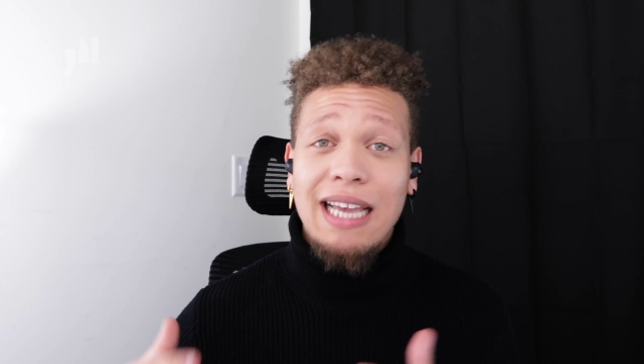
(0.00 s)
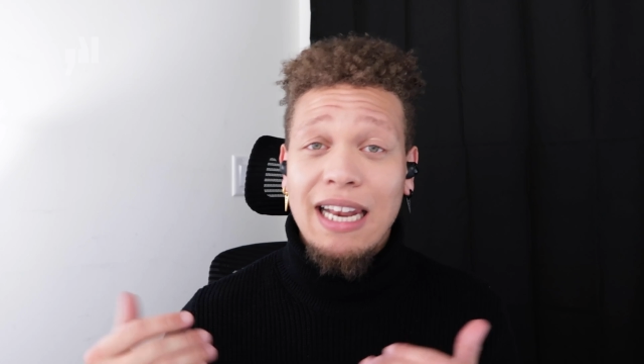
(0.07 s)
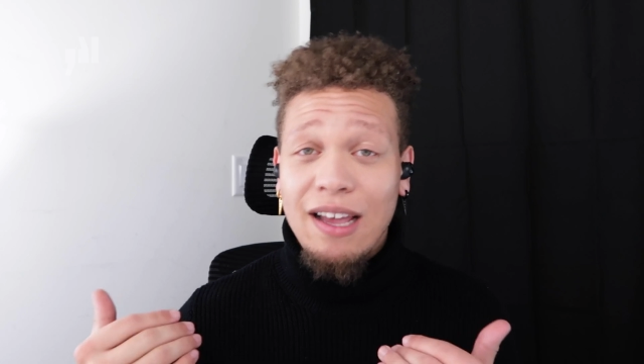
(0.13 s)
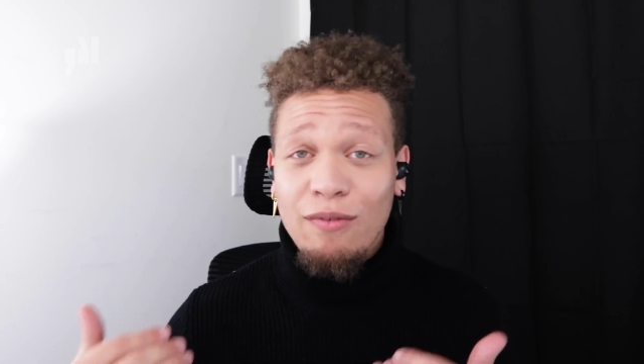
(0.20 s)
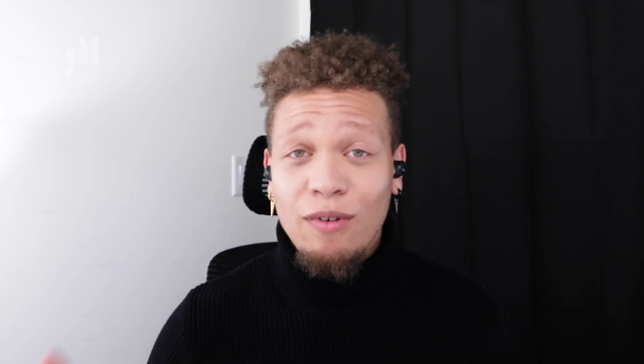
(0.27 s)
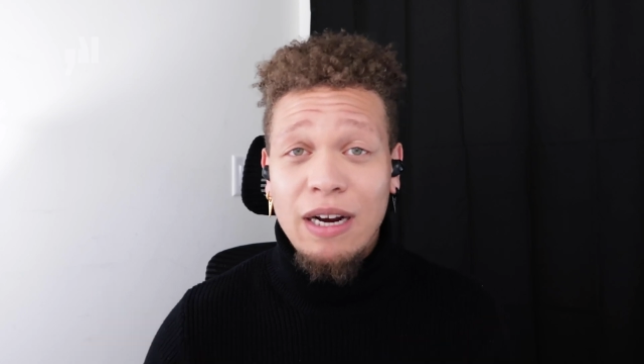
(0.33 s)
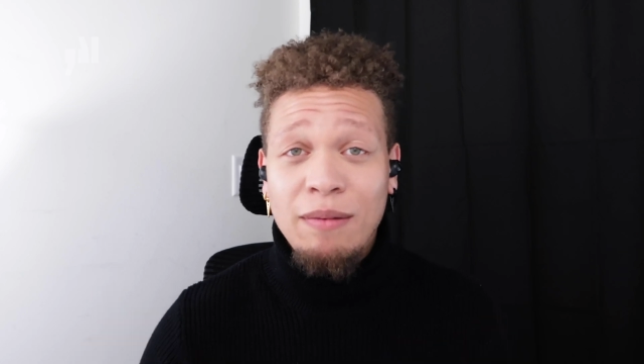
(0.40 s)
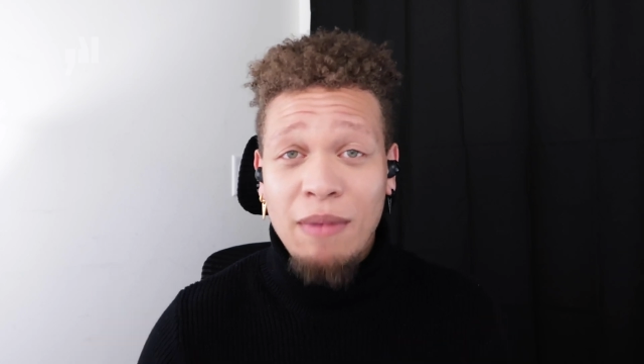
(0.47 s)
I
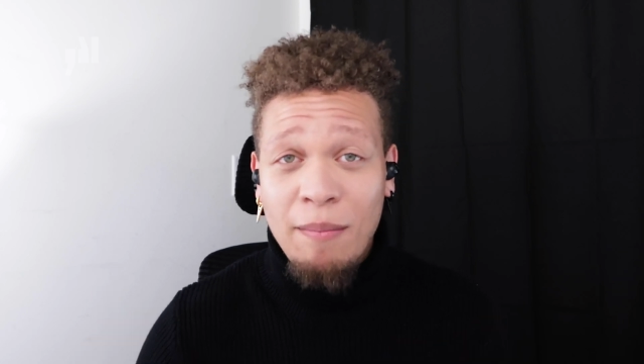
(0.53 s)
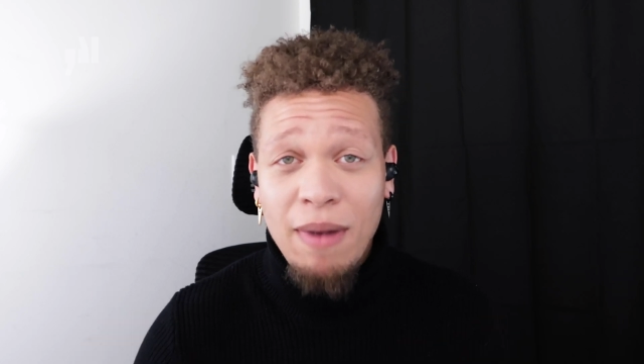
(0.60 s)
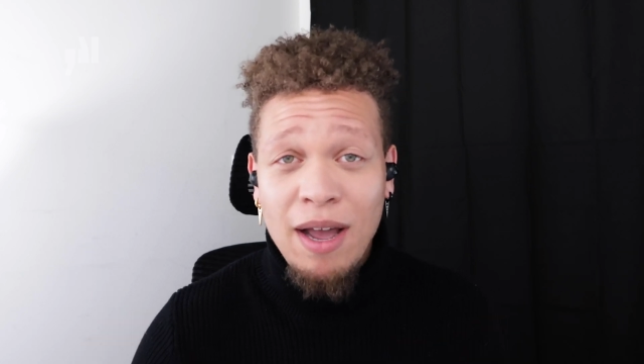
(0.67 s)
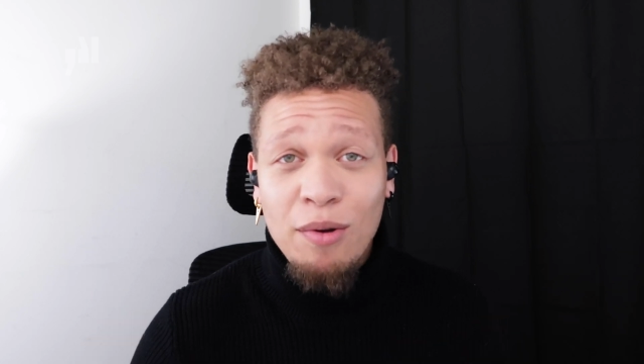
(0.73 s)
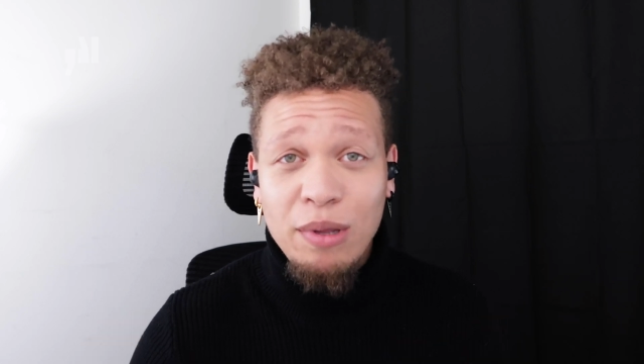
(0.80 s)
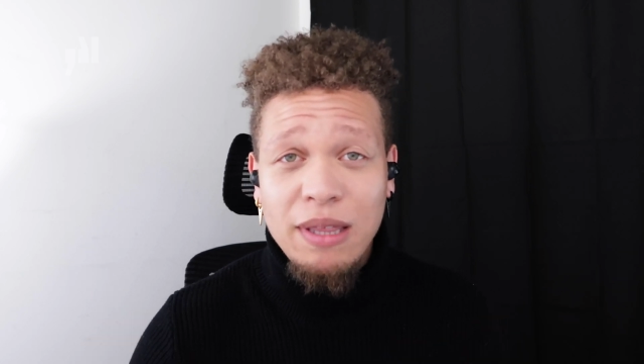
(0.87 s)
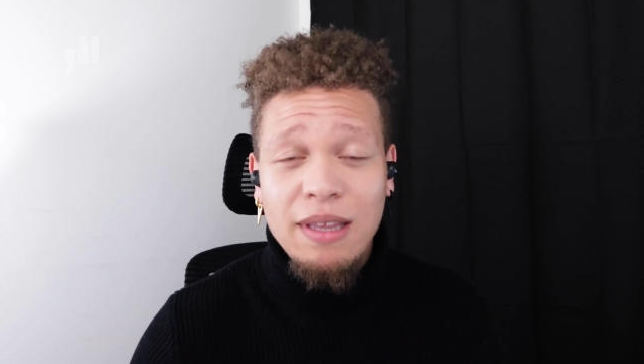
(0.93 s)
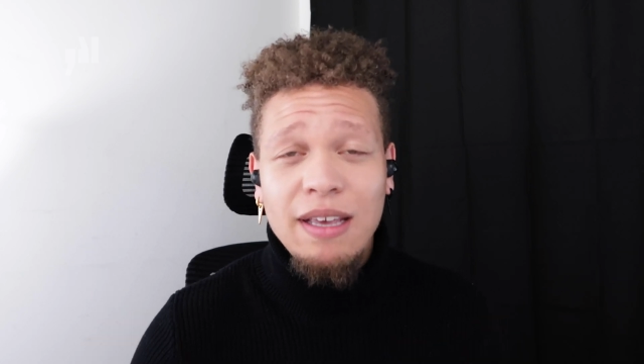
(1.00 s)
love running my
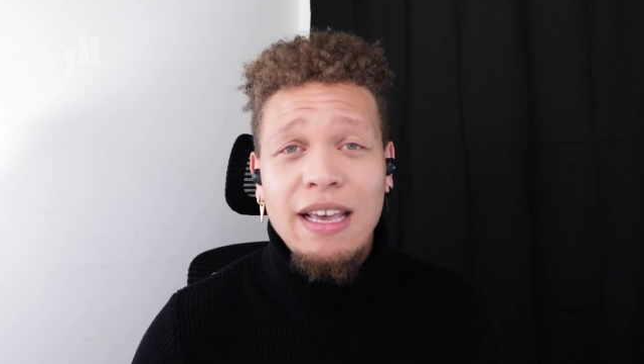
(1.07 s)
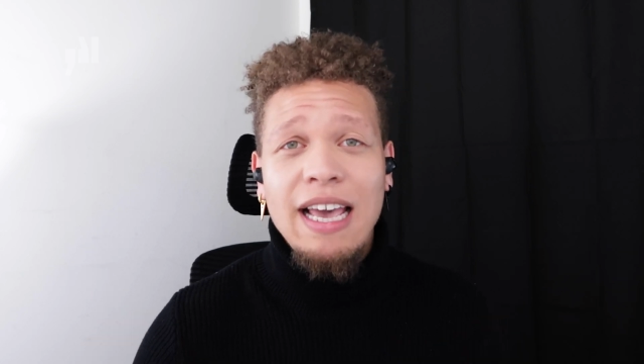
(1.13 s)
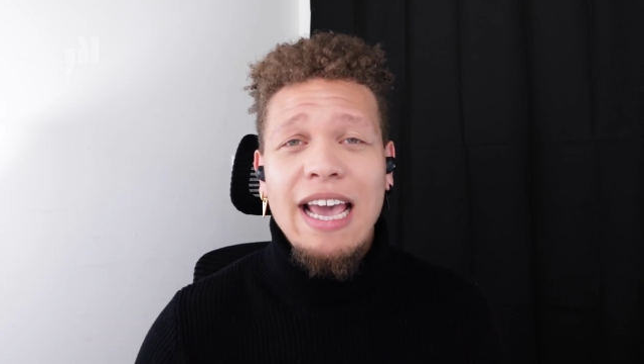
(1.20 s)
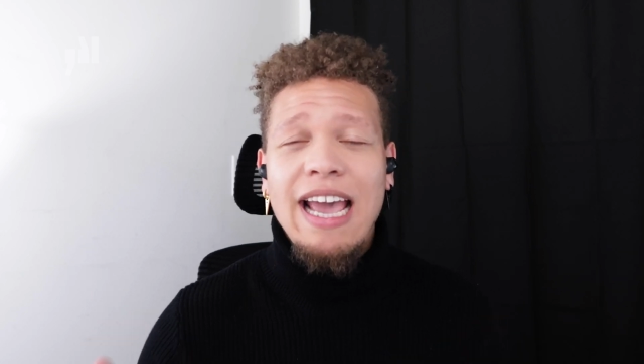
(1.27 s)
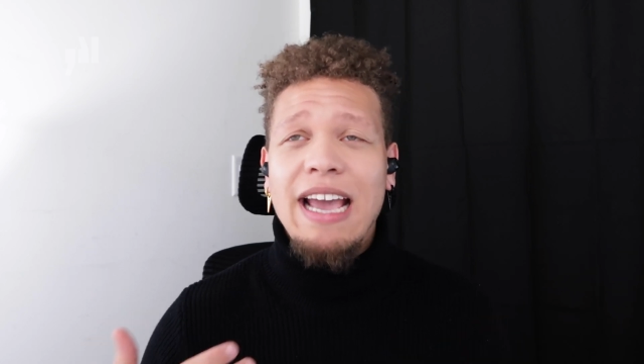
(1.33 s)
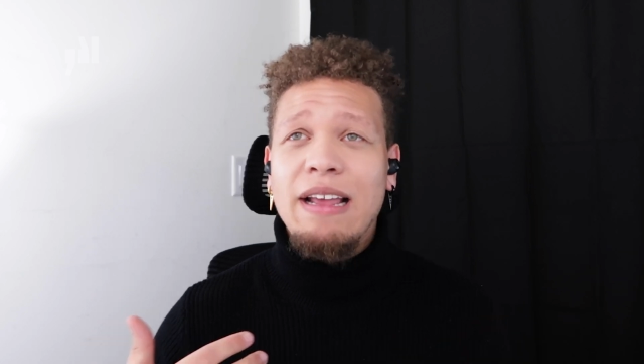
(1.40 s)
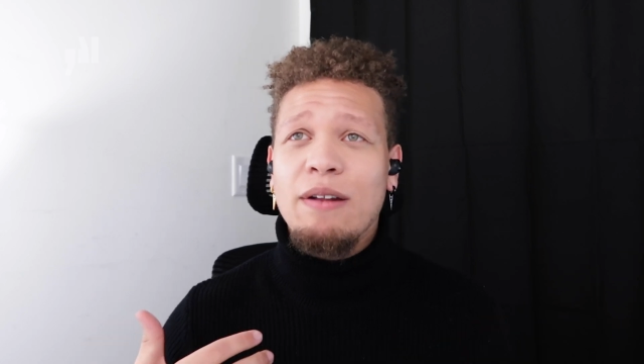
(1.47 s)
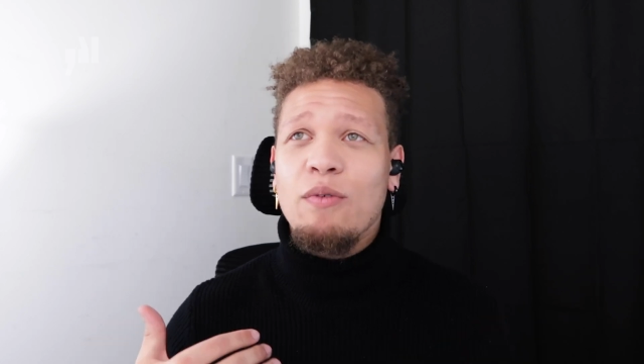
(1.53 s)
mouth.
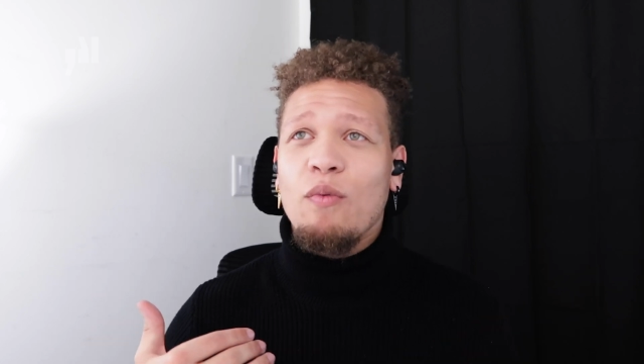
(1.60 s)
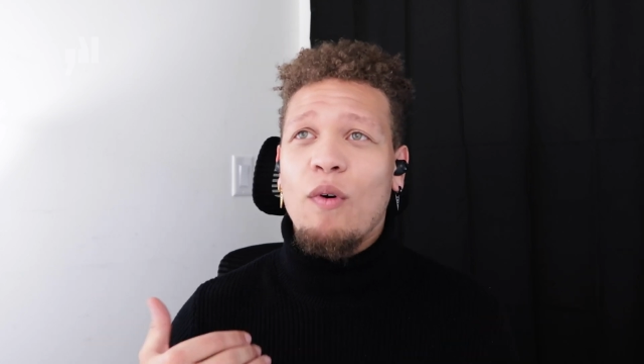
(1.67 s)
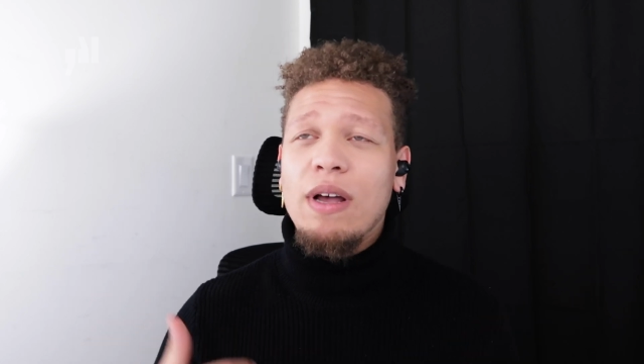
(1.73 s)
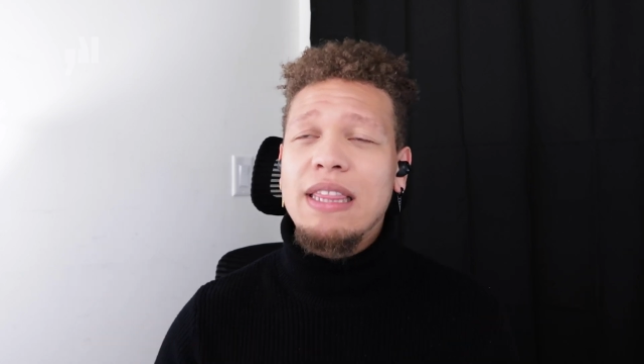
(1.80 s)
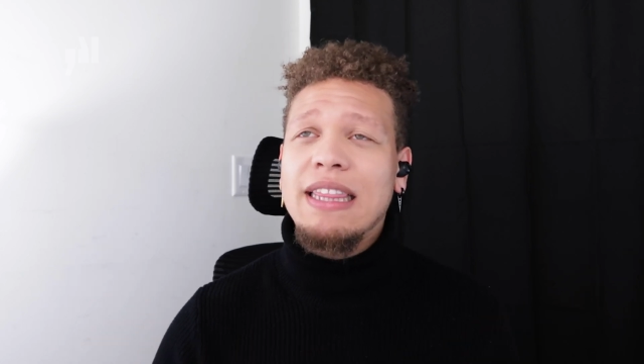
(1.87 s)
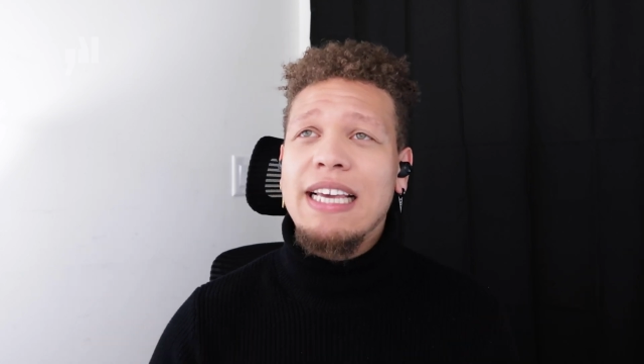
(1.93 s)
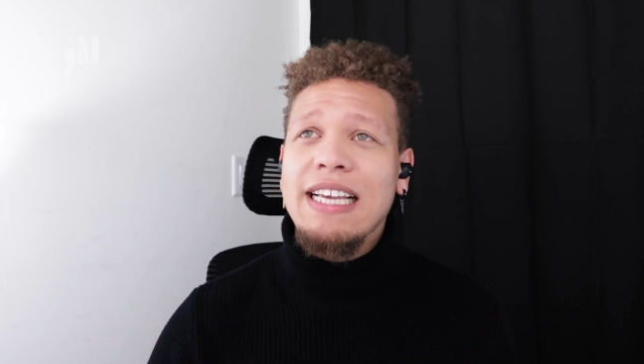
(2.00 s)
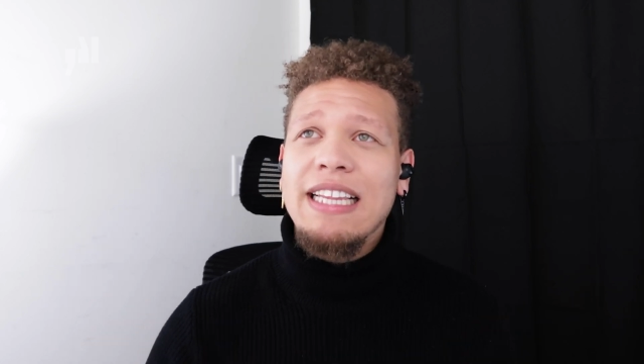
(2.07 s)
And
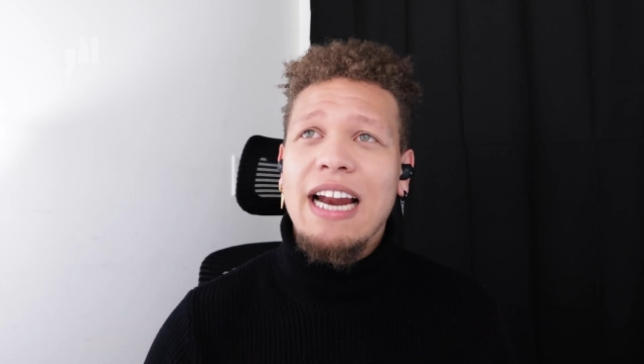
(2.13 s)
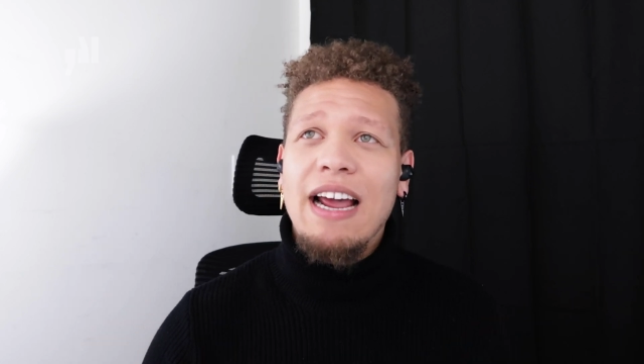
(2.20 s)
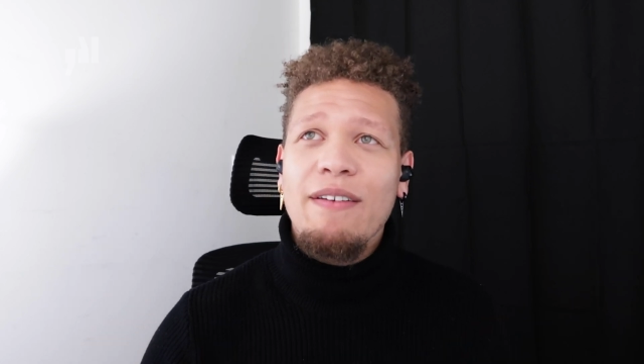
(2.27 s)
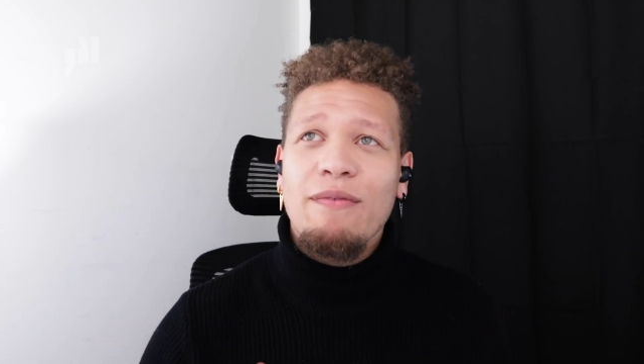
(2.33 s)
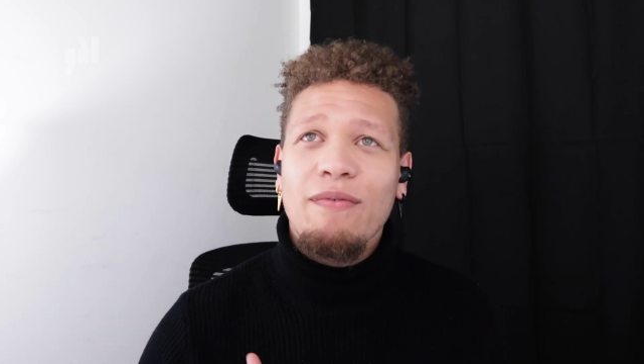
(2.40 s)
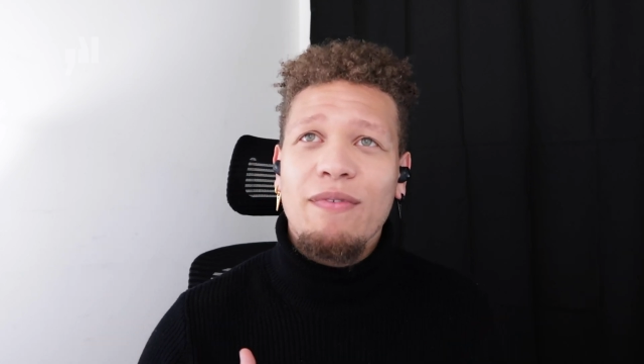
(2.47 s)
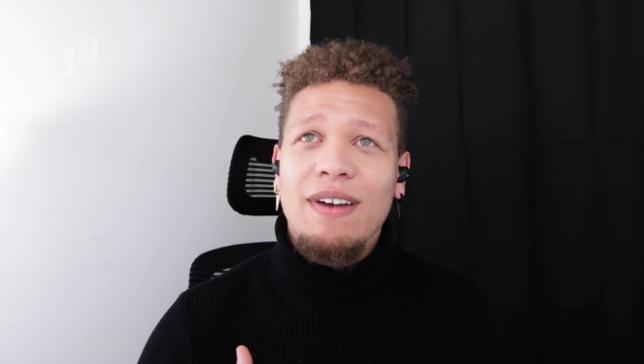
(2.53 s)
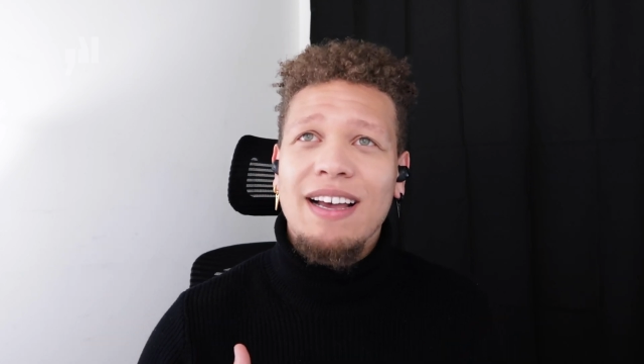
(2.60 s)
one thing that